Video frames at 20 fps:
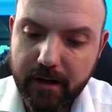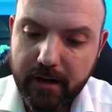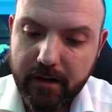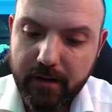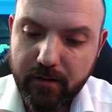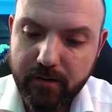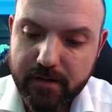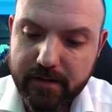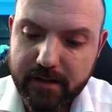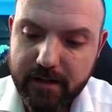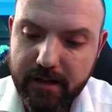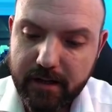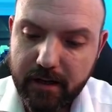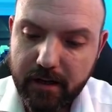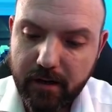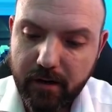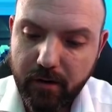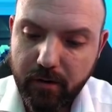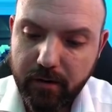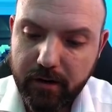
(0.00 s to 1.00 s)
And you see
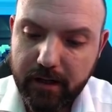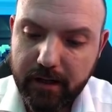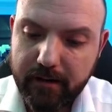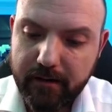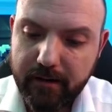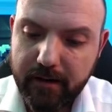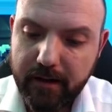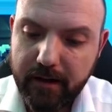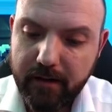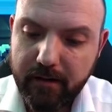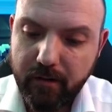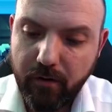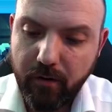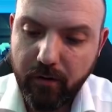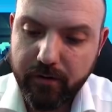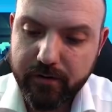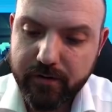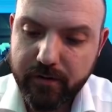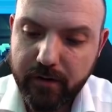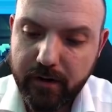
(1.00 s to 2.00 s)
now that it
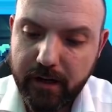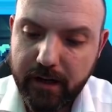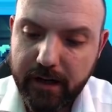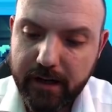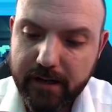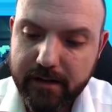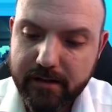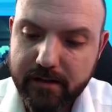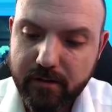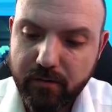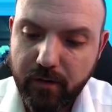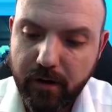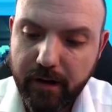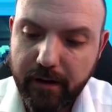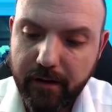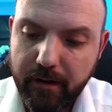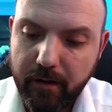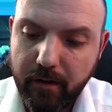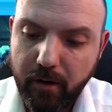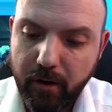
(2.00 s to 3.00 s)
also aligns to
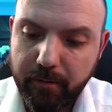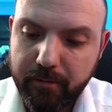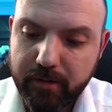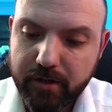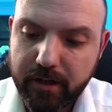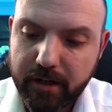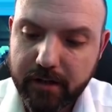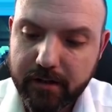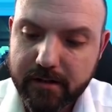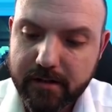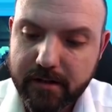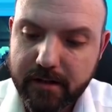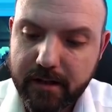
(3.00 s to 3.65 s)
other objects.